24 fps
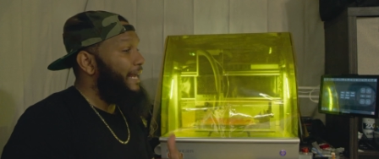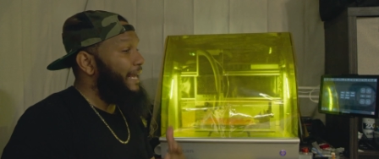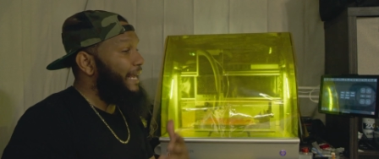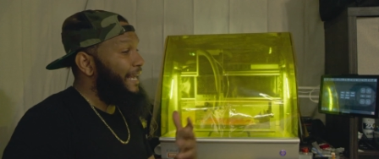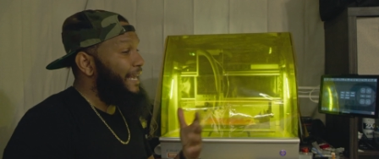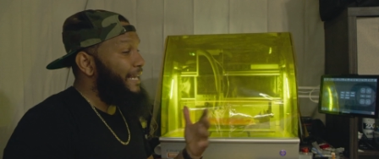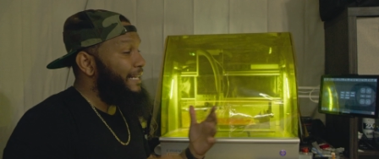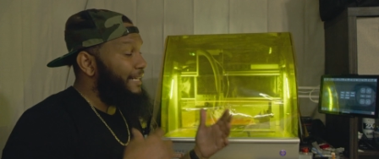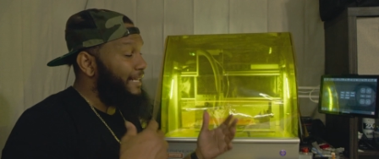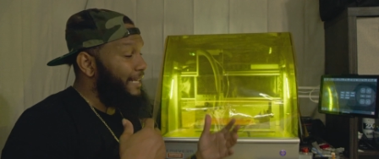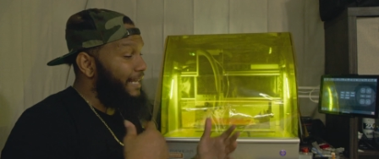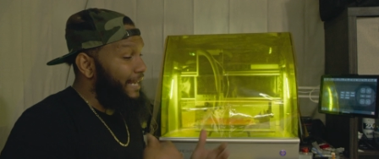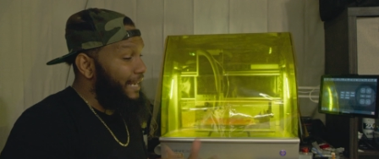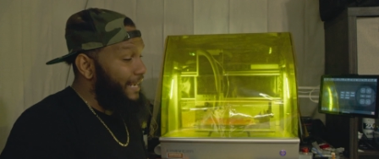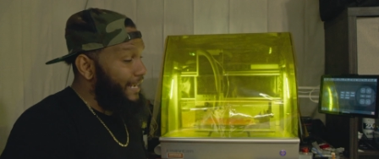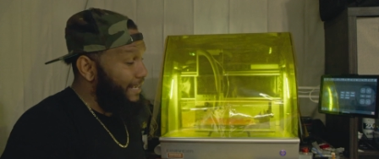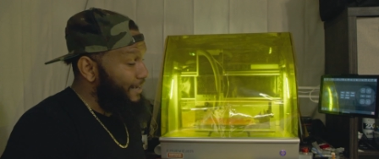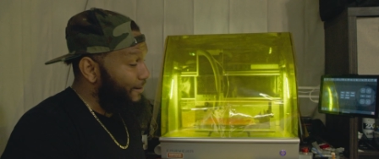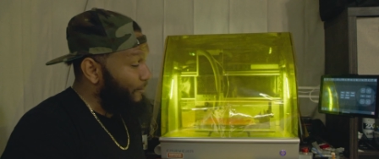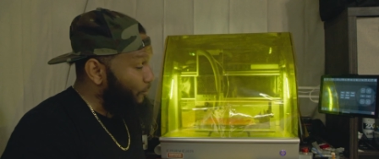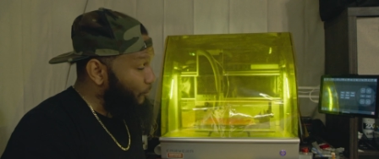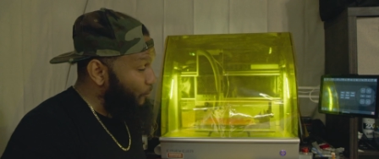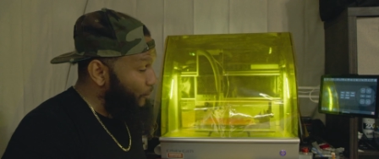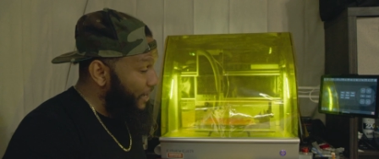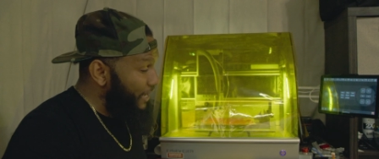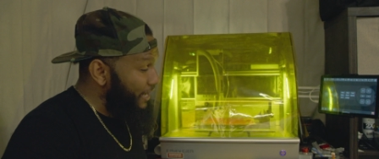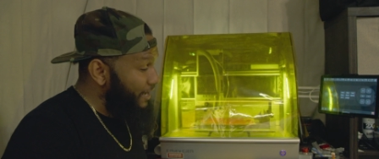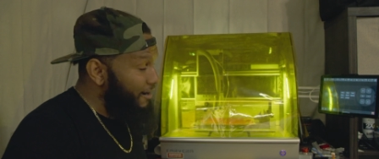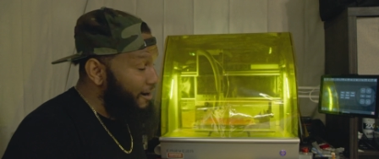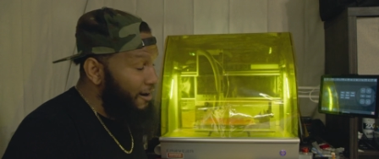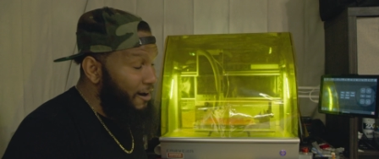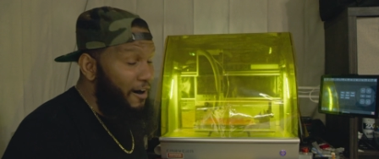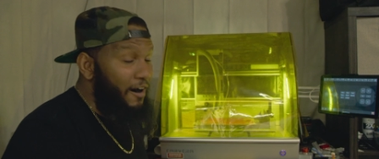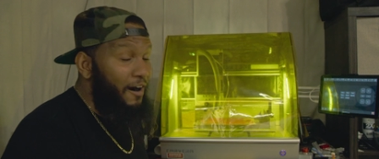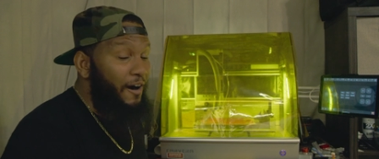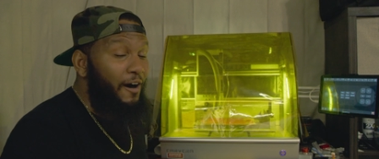And hey, we
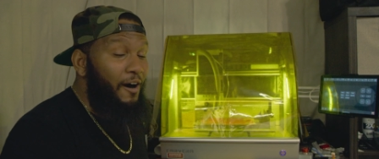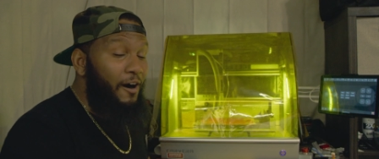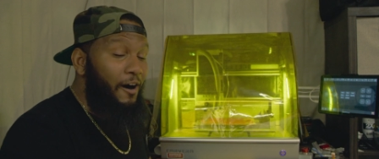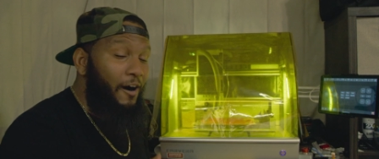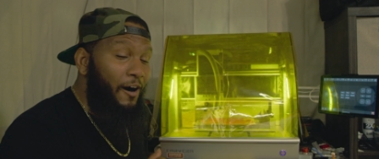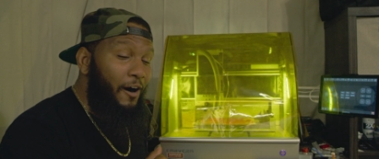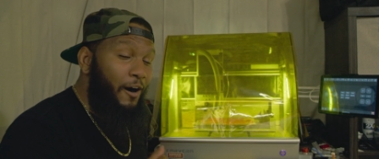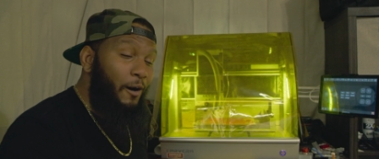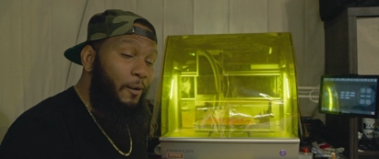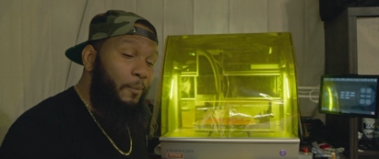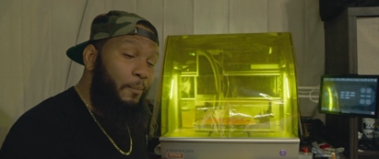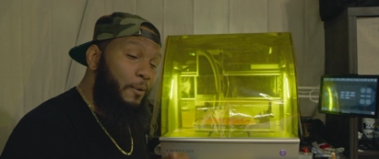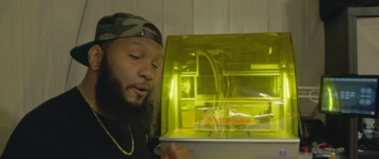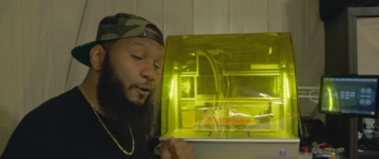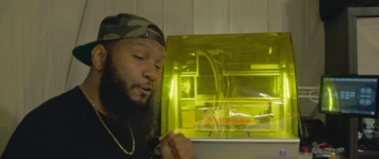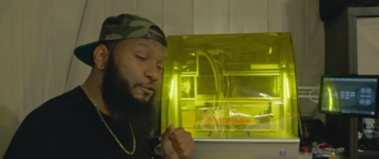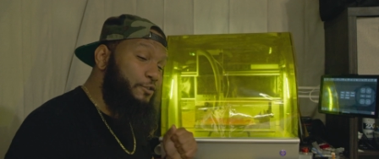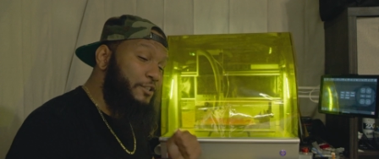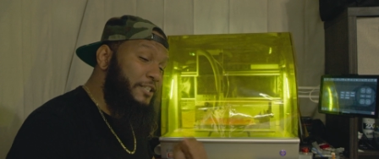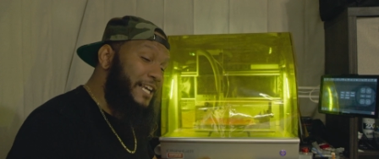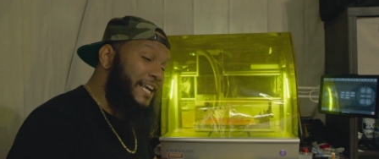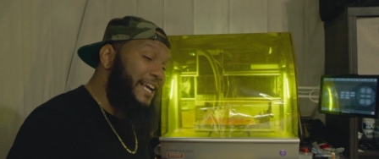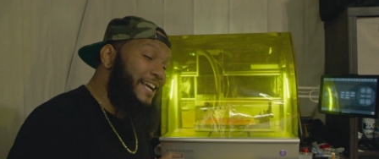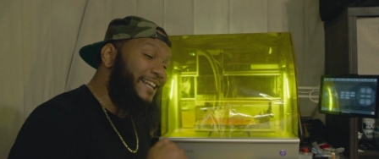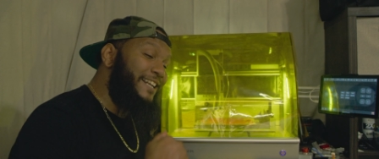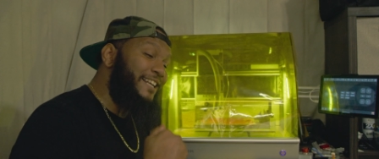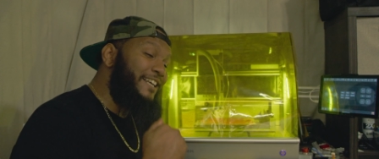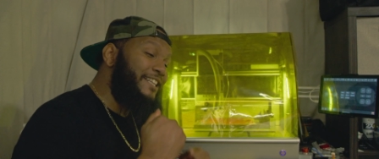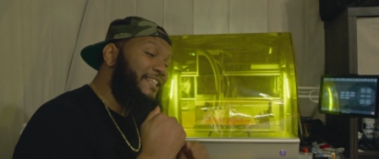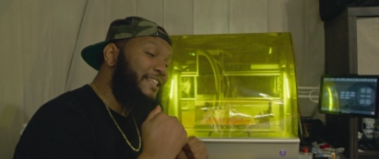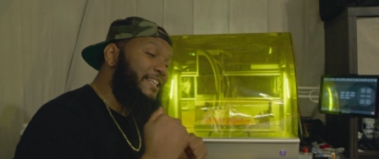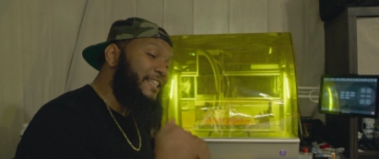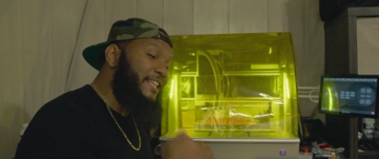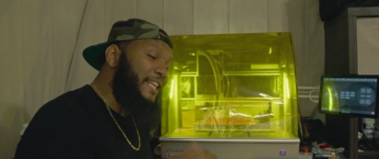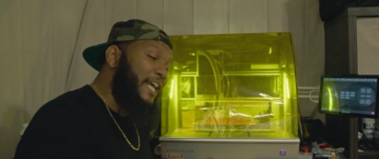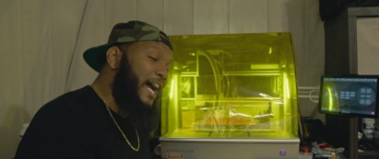are almost at
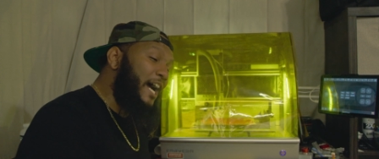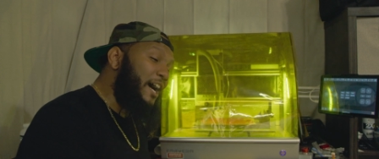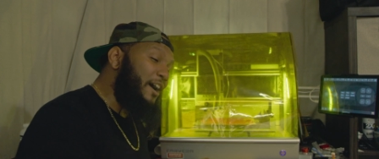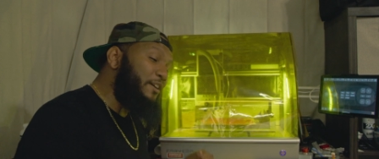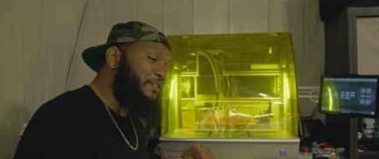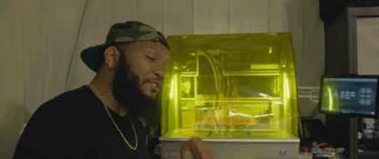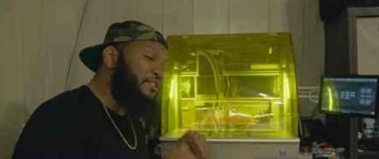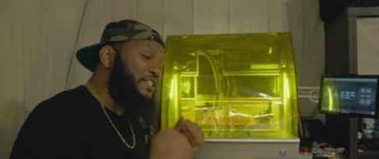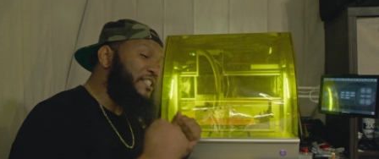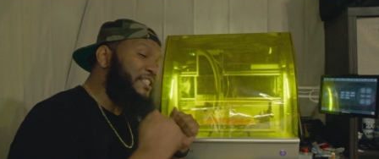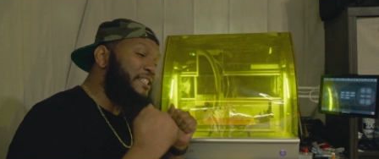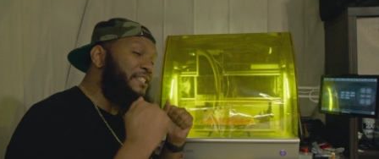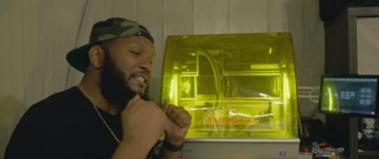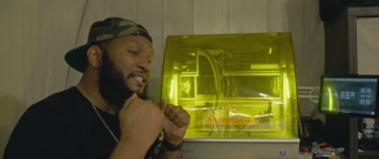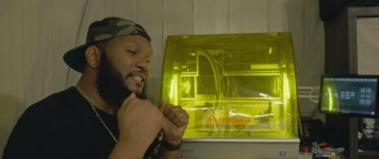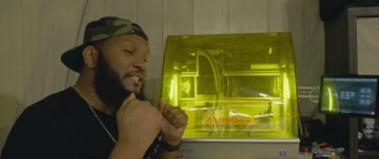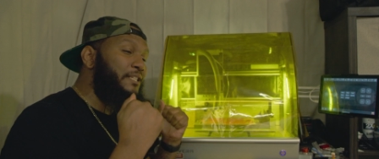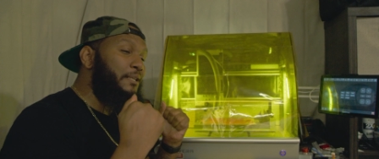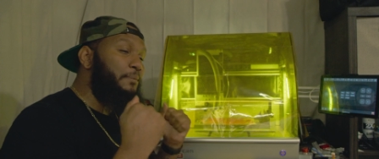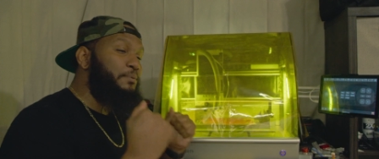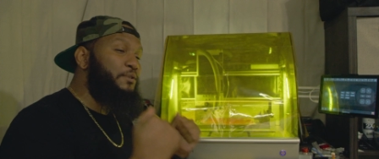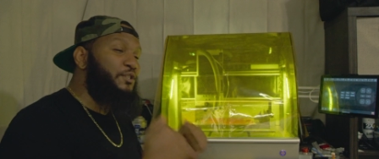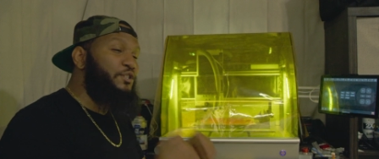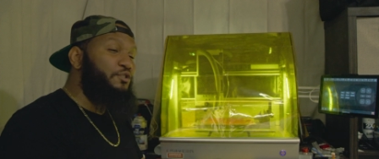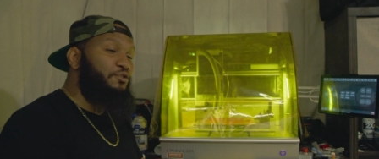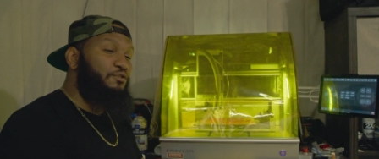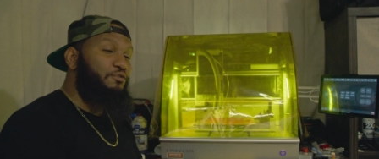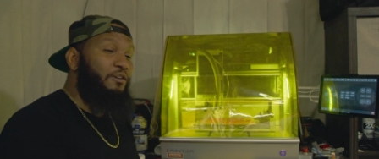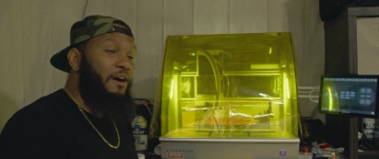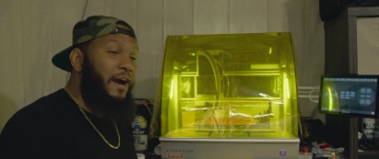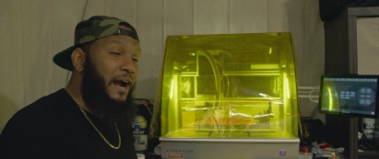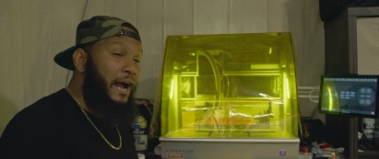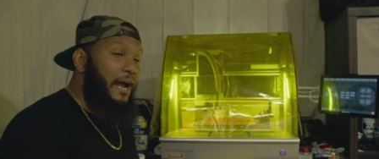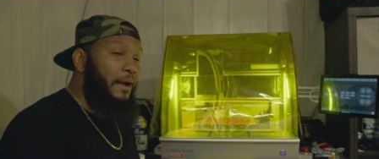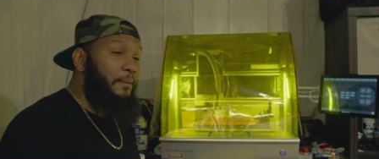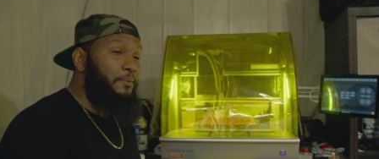1,000
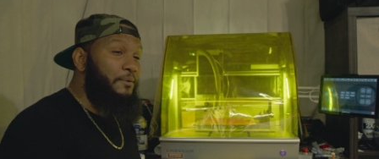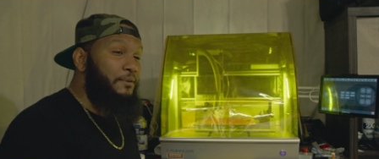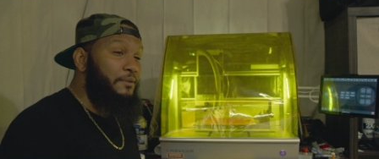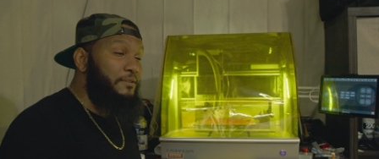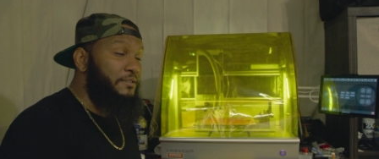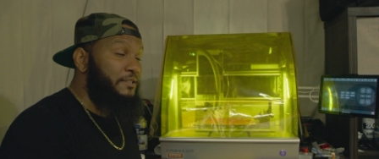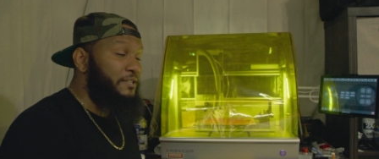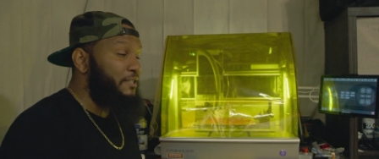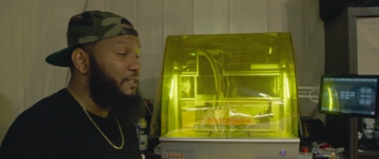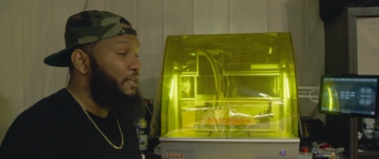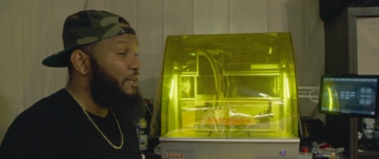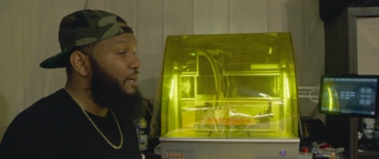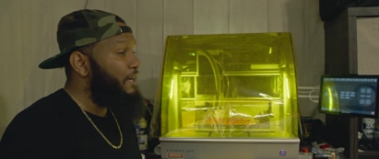subscribers.